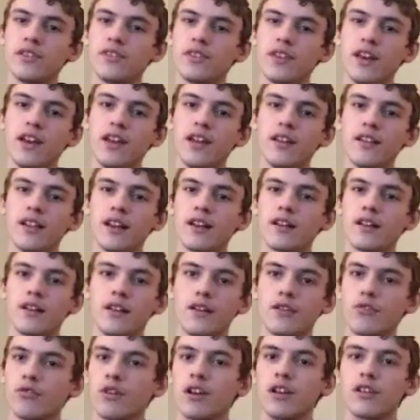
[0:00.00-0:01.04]
Take it like
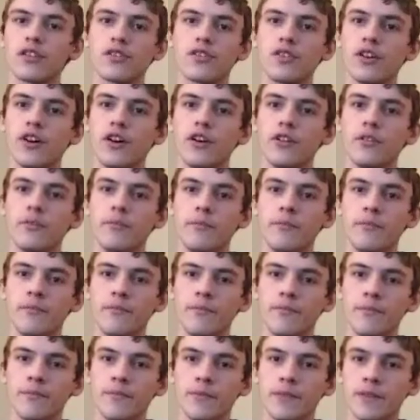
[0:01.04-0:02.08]
a grain of salt.
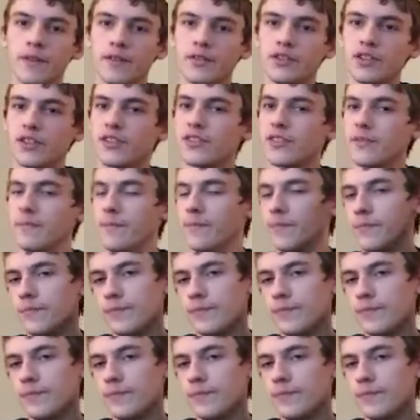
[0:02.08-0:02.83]
Just